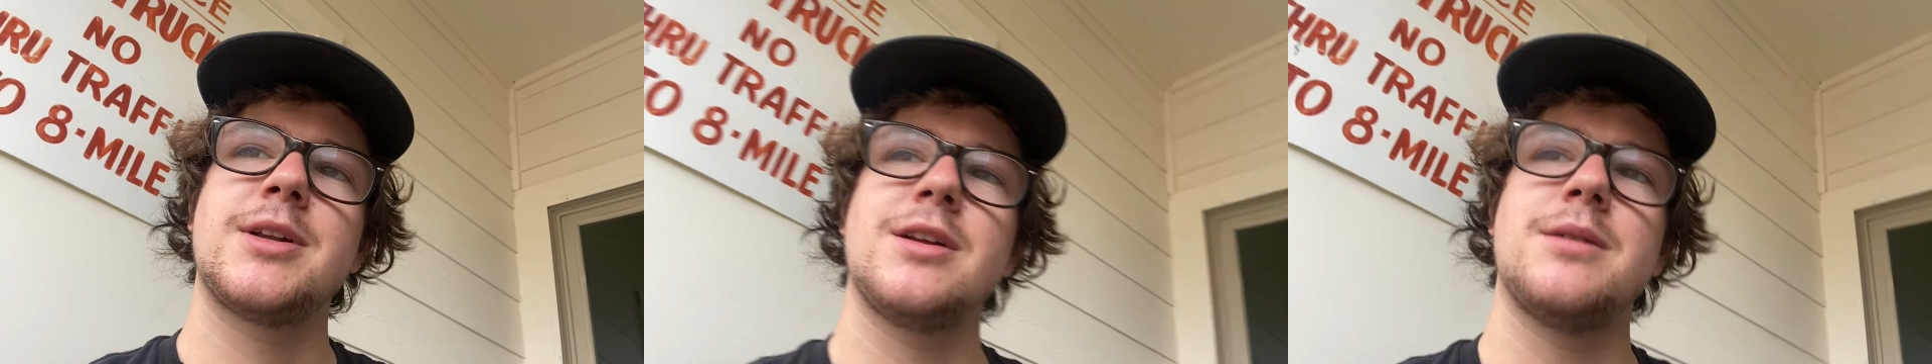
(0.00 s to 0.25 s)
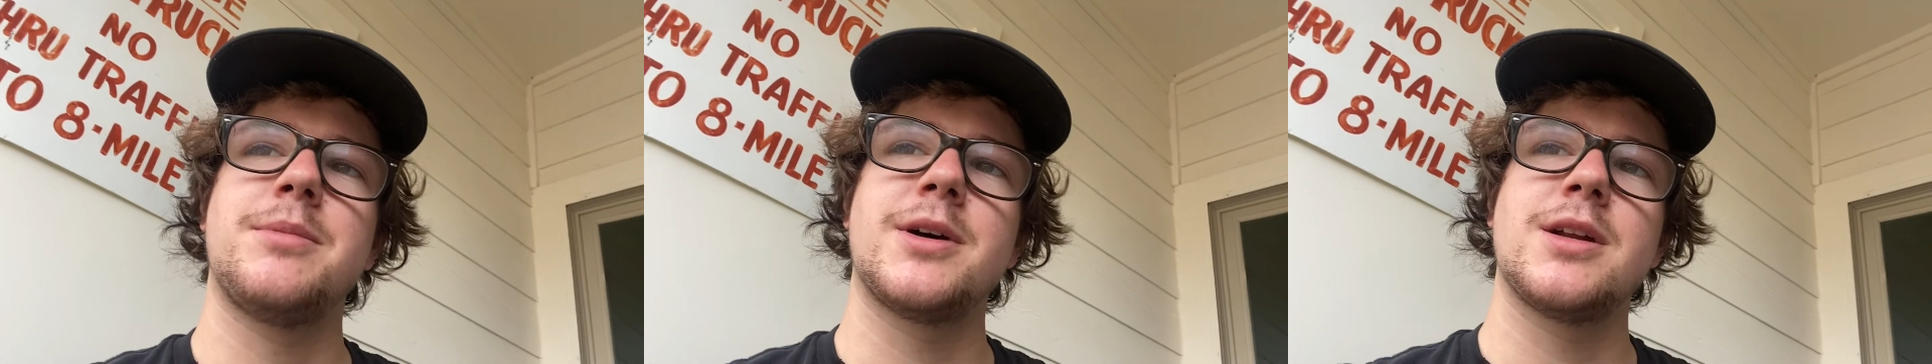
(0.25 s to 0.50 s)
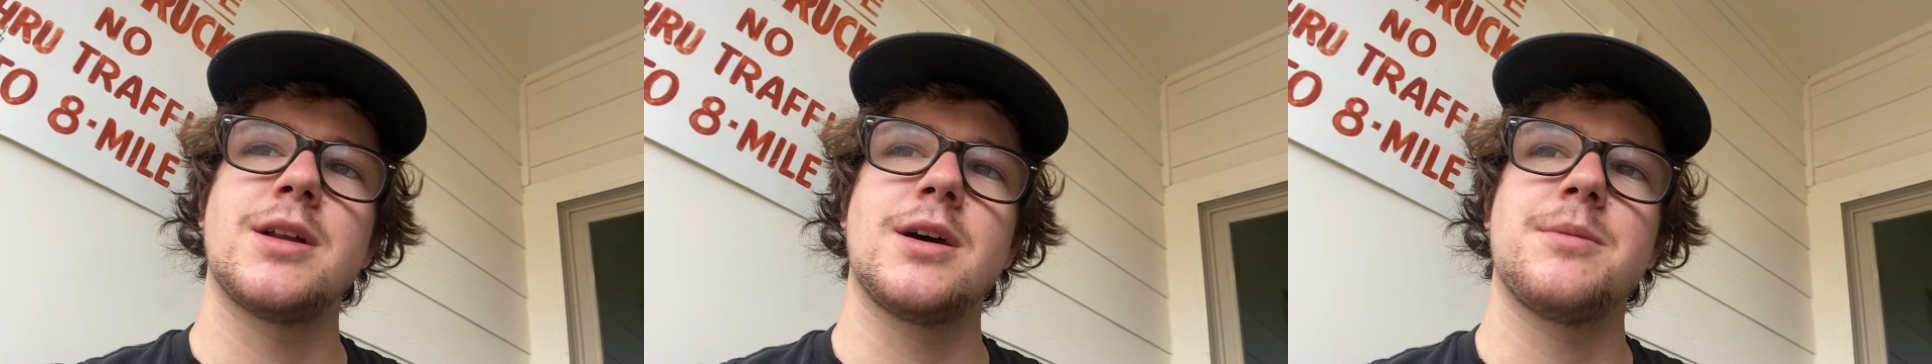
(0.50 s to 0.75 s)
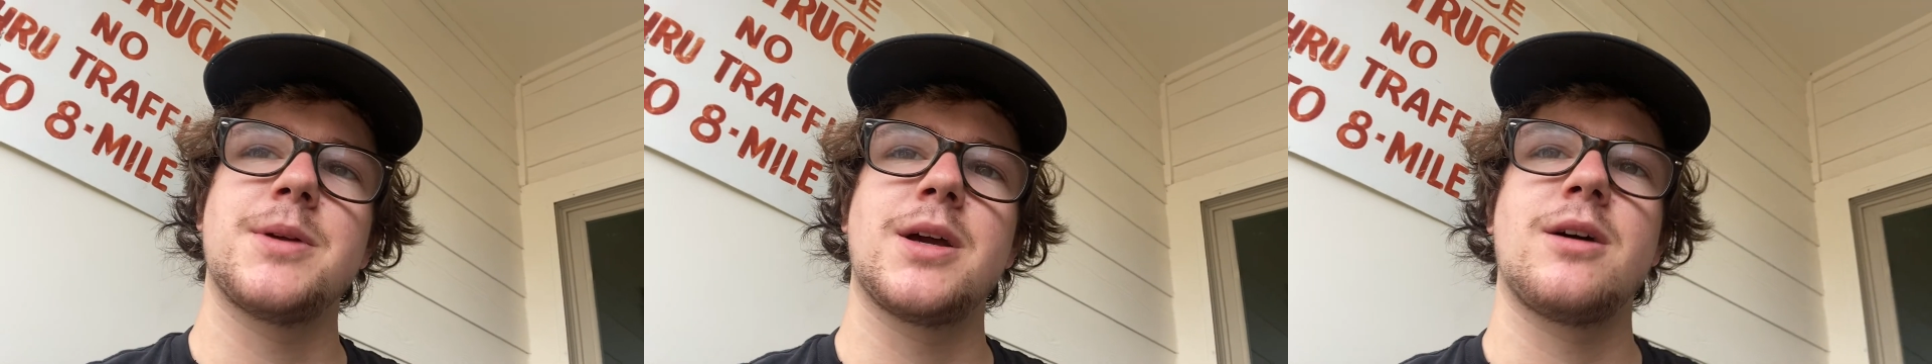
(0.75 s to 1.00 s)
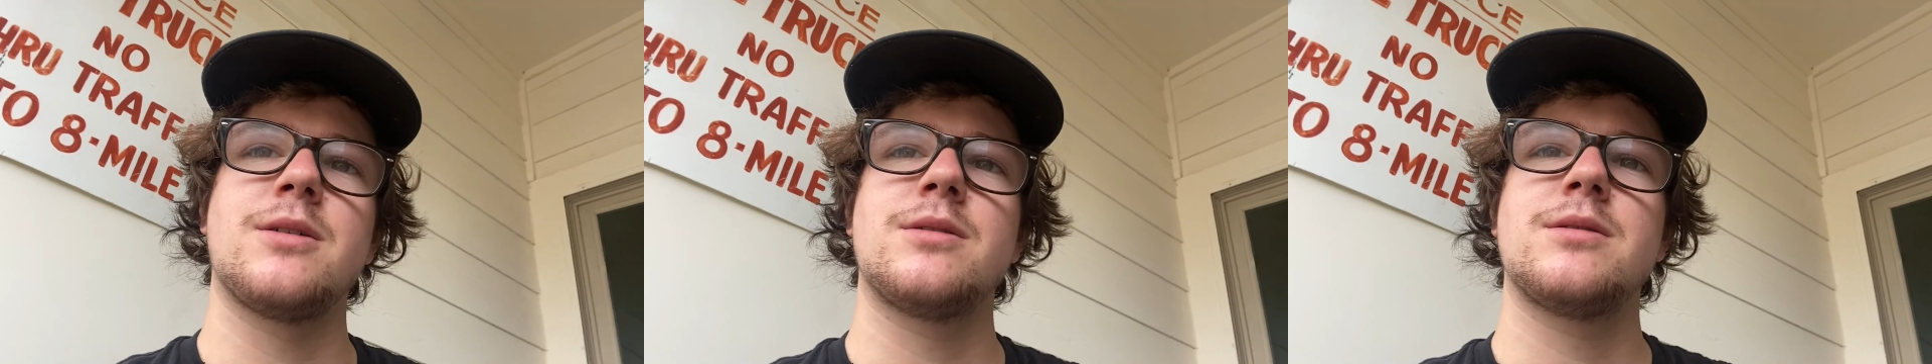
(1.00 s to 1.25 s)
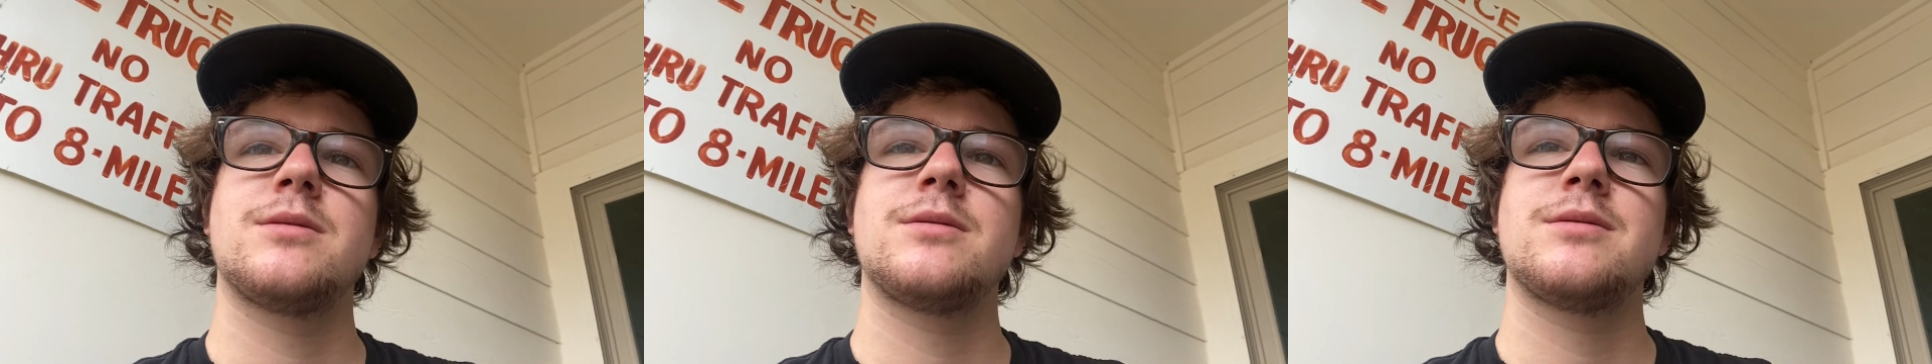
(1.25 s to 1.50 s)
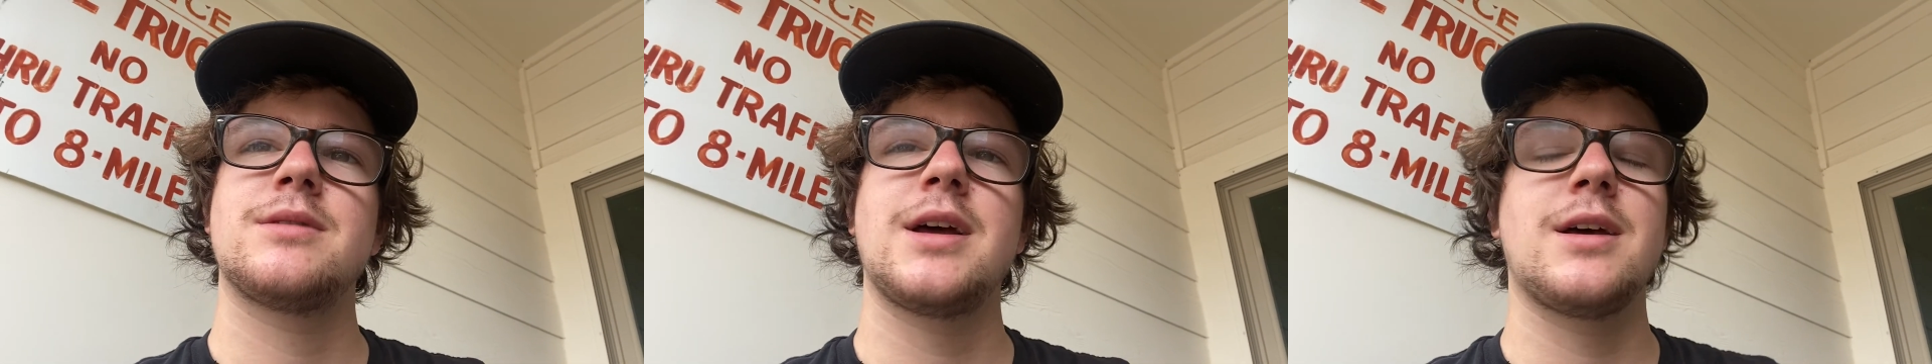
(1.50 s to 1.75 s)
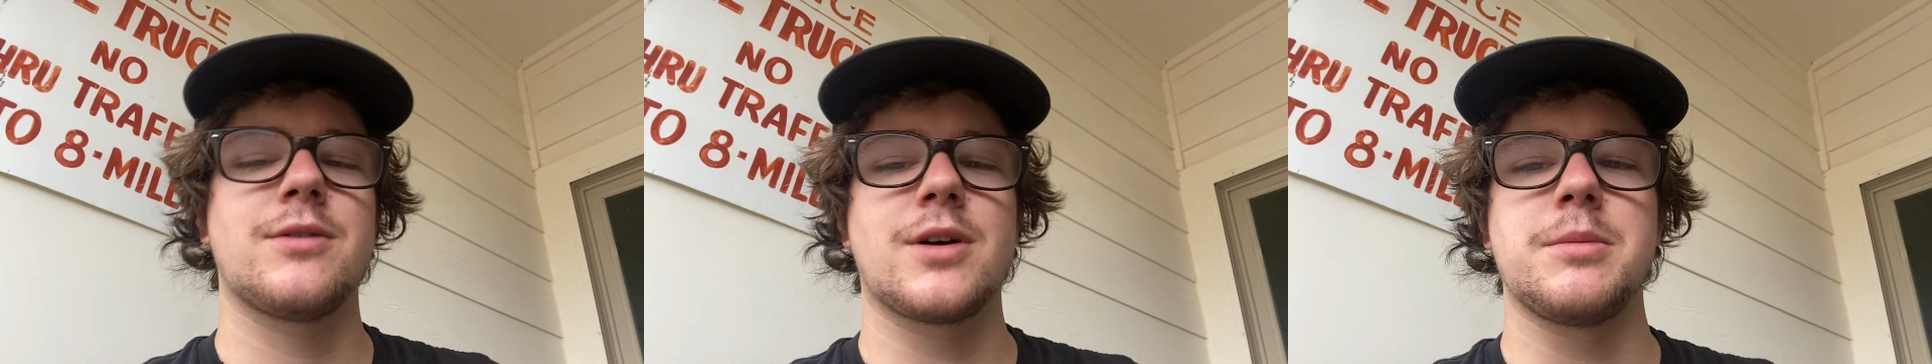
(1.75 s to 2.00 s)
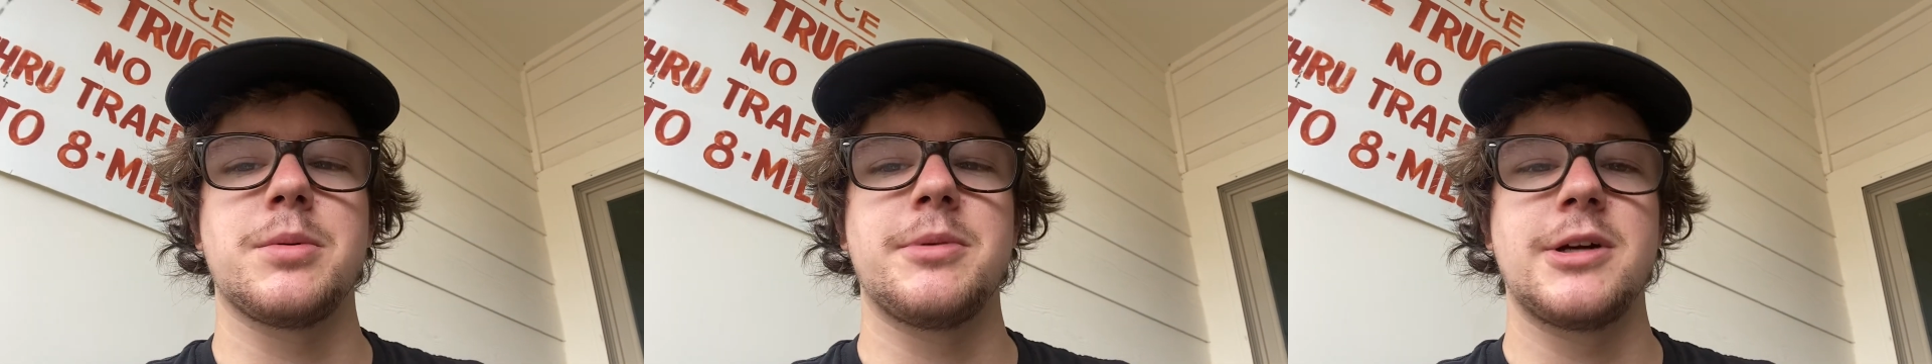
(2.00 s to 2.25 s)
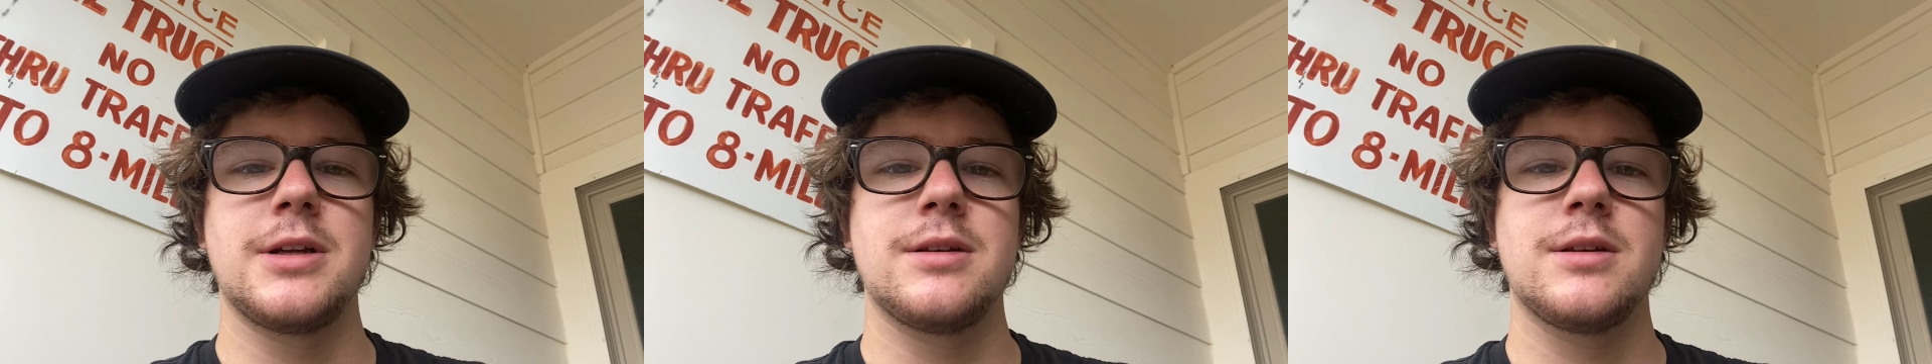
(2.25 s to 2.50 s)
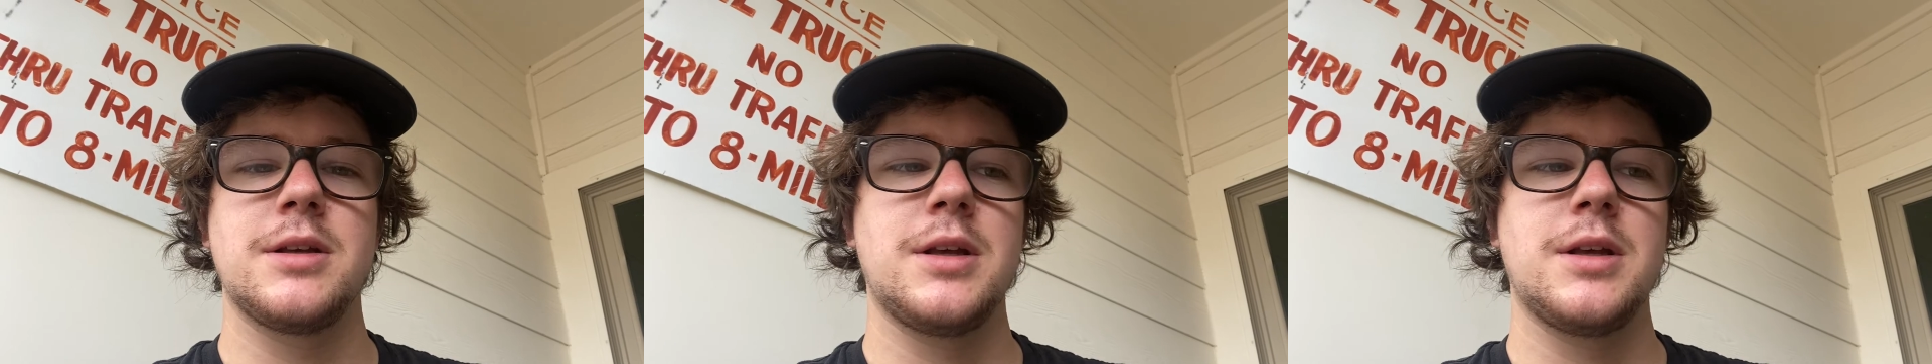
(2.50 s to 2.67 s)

need a buddy to help me out. I have a couple buddies.